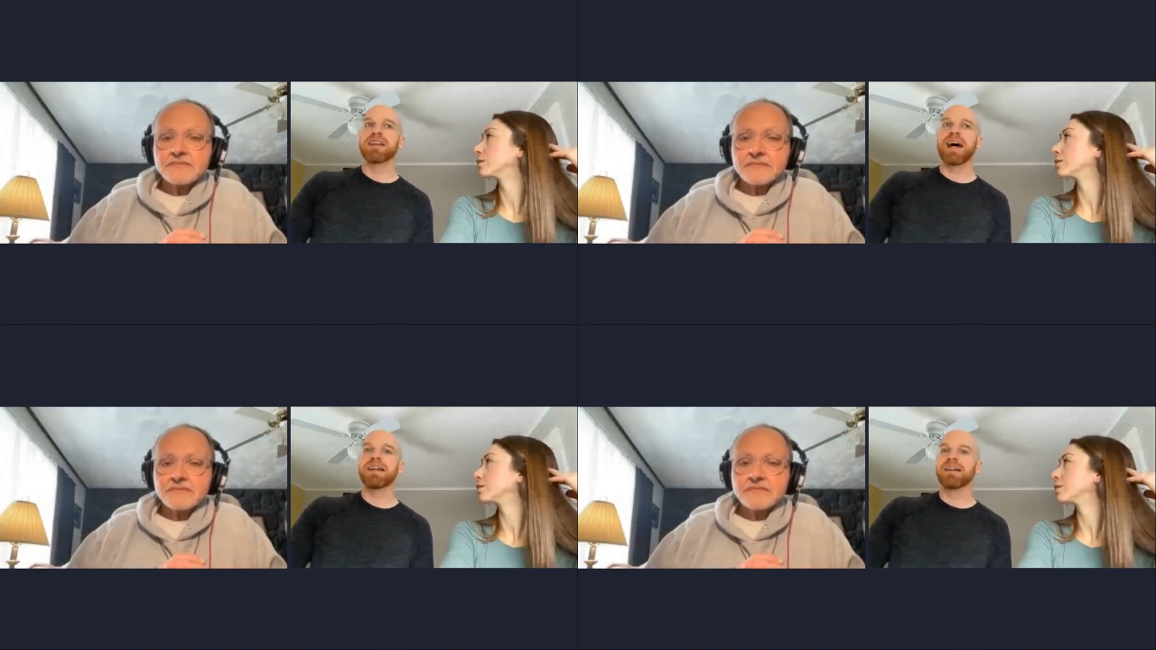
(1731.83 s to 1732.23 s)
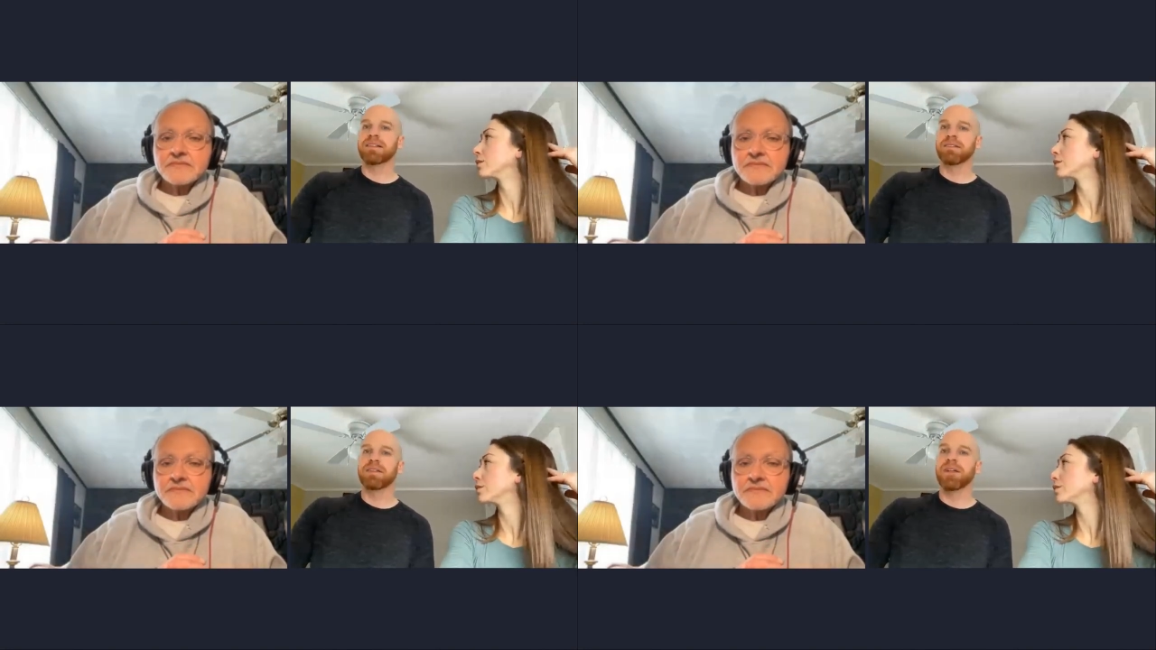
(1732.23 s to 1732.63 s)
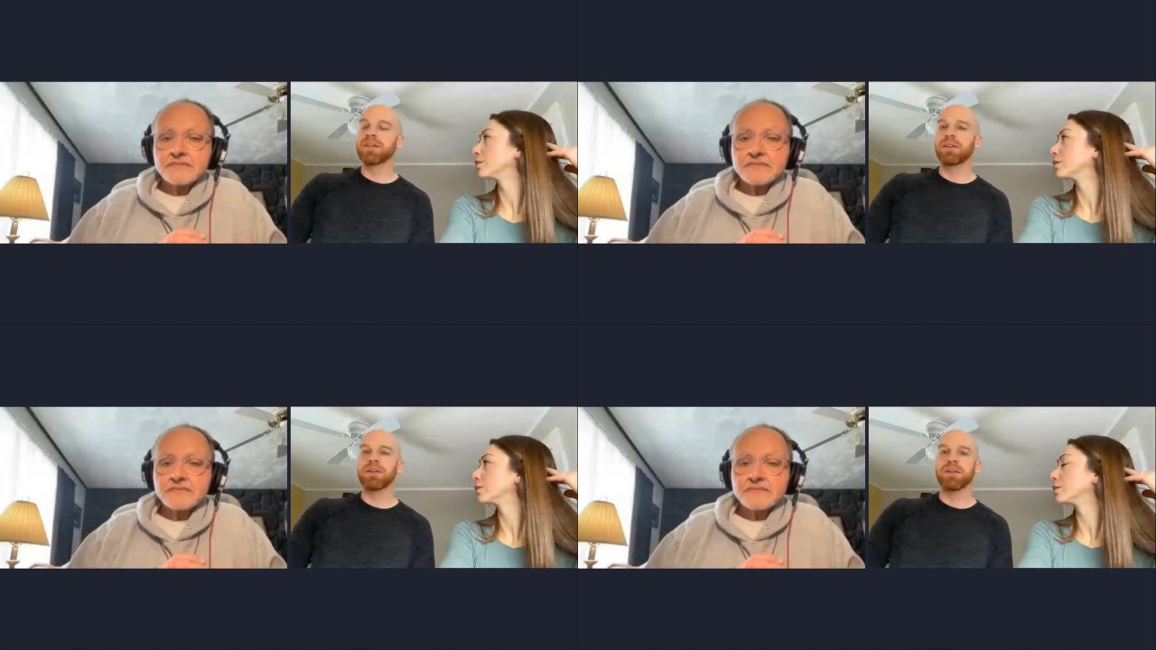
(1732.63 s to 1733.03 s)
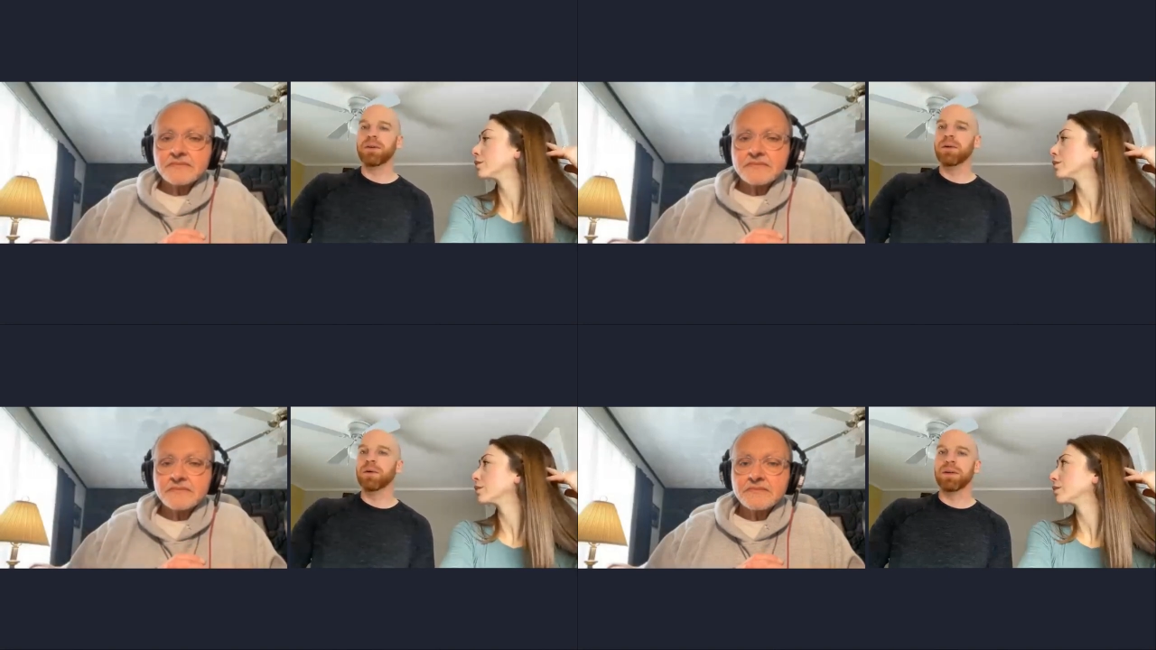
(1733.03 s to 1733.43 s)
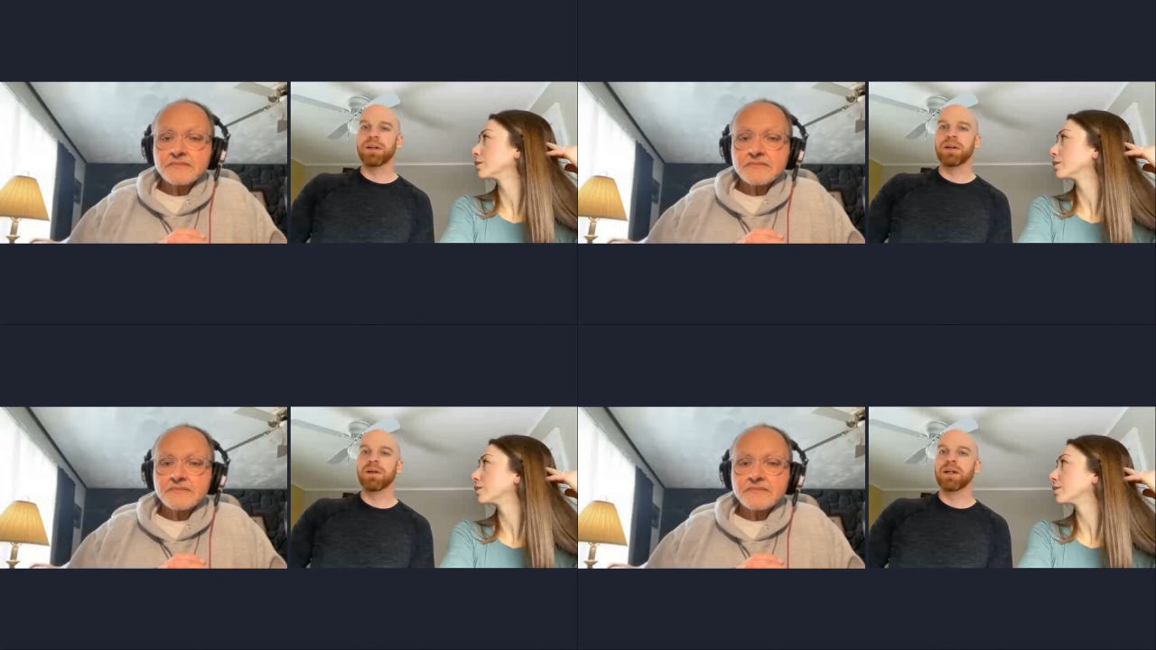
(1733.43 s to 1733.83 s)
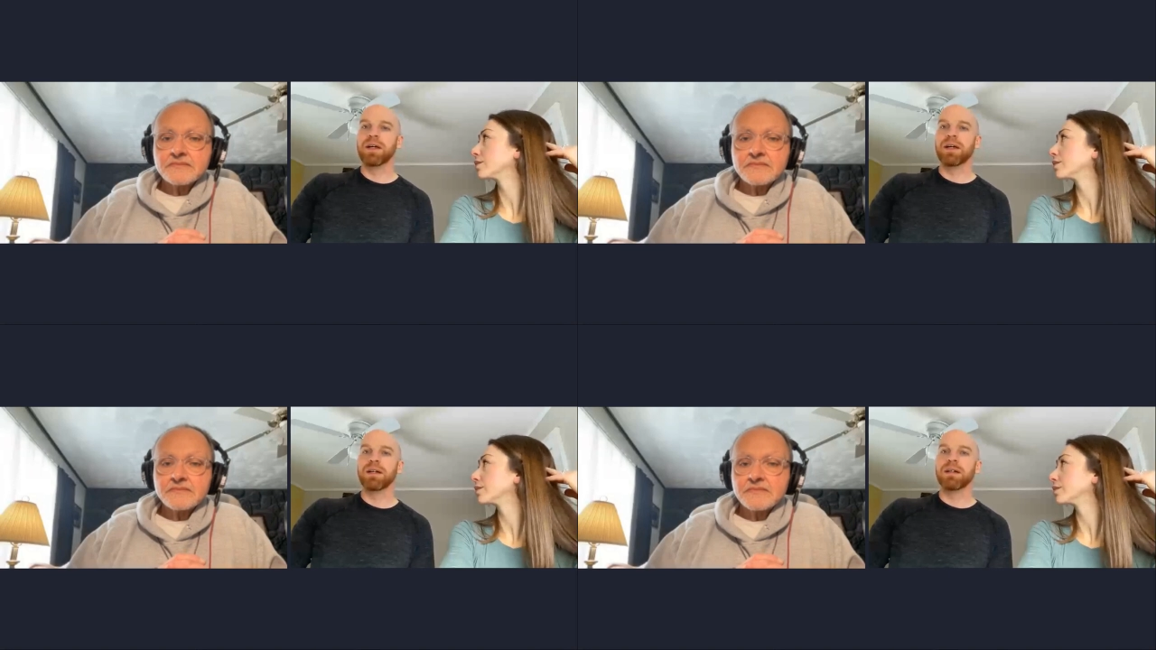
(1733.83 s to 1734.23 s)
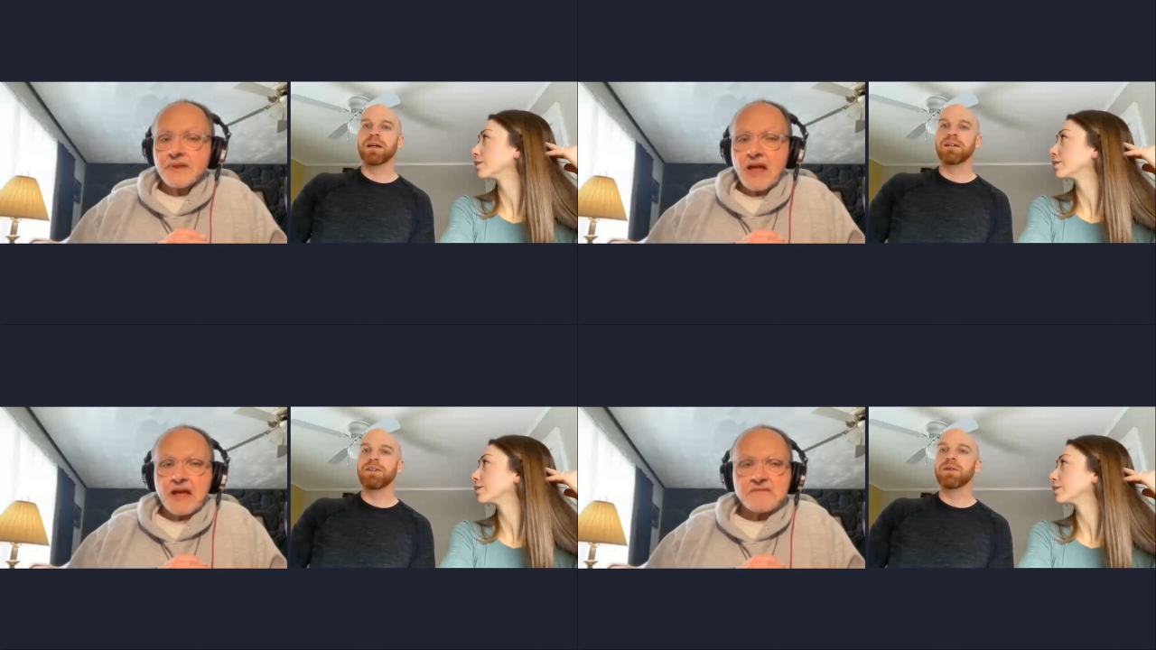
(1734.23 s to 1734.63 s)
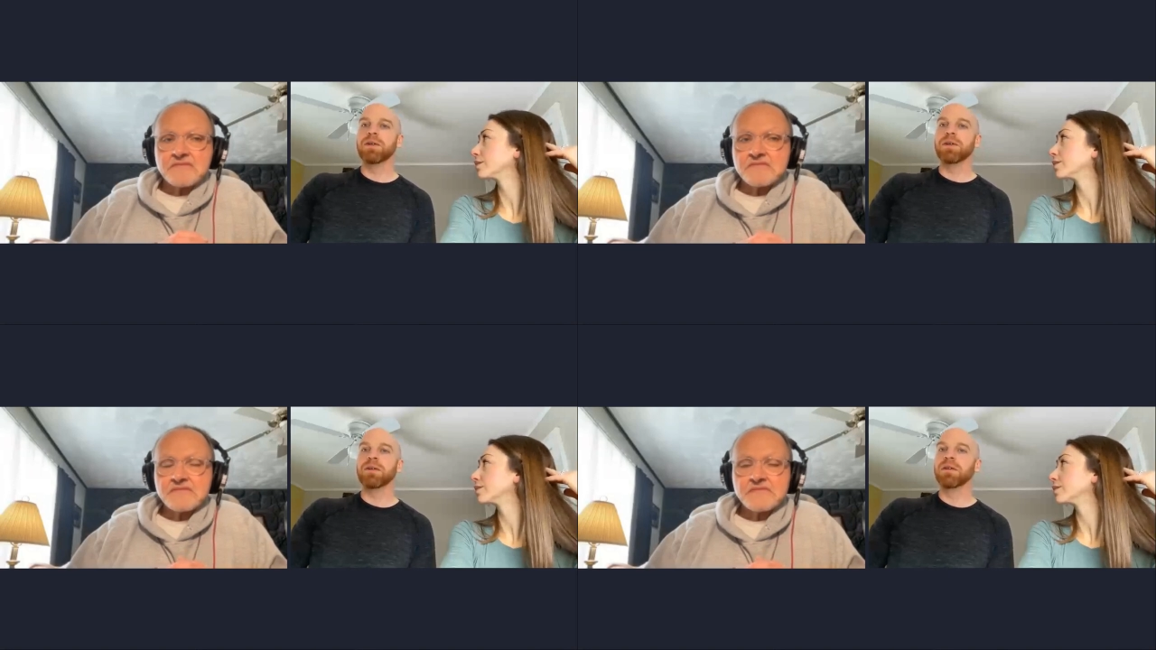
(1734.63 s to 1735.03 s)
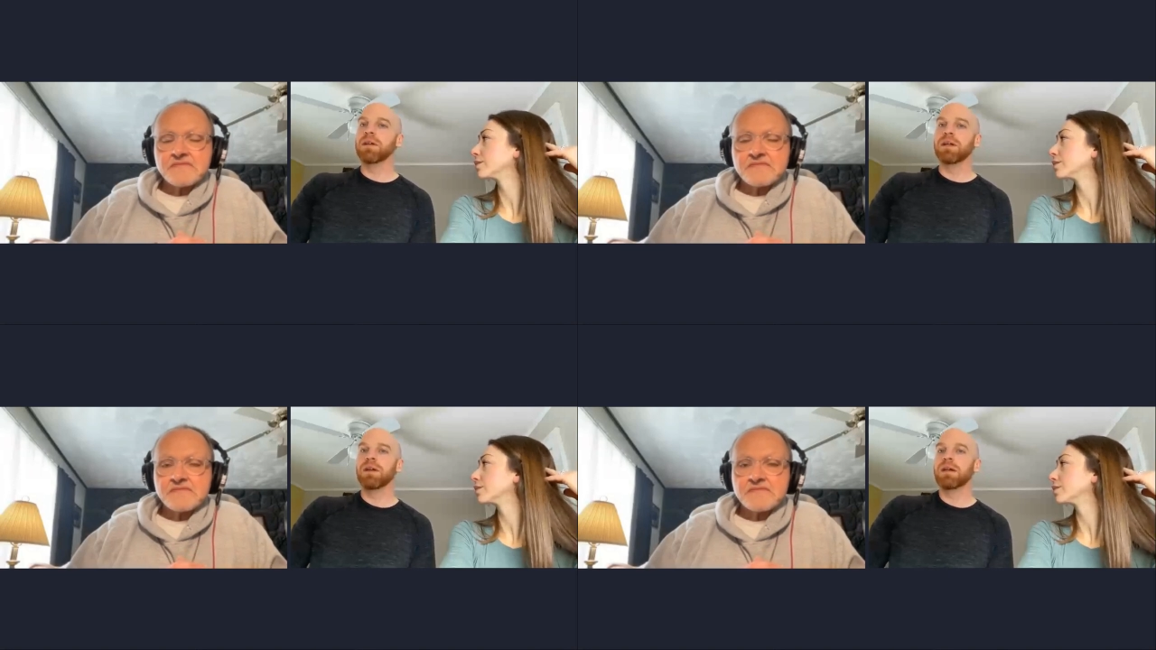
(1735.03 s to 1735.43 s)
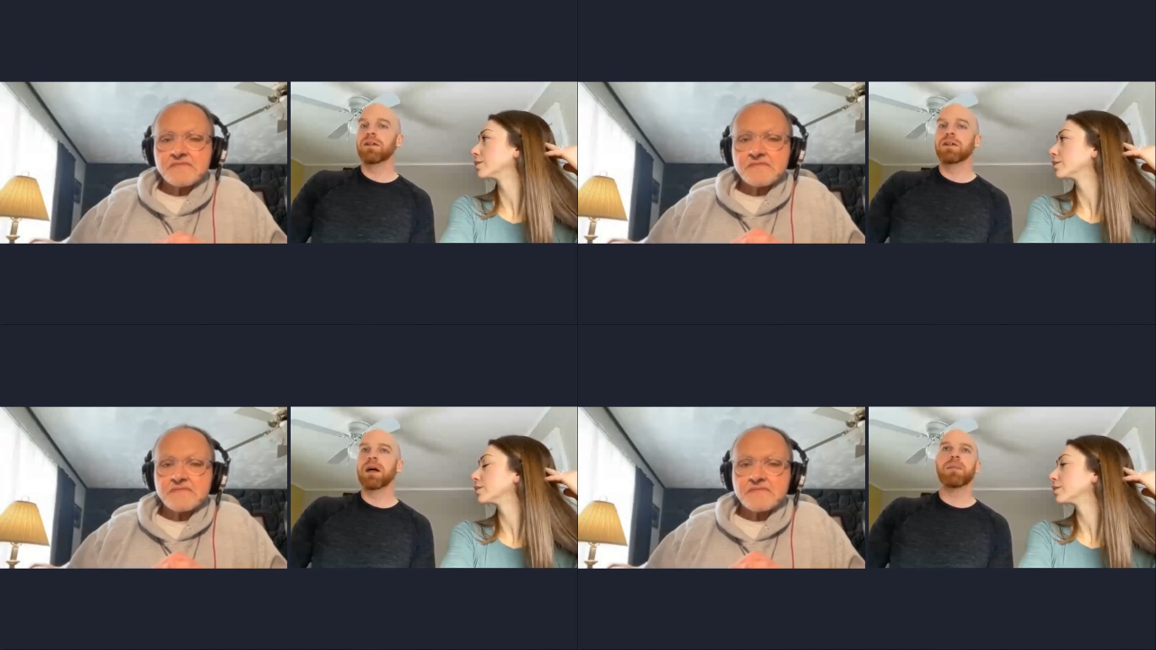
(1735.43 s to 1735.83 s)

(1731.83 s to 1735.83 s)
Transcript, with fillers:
Speaker 1: sadness because there's nothing you can do, you know. And and and you can, yeah, you can.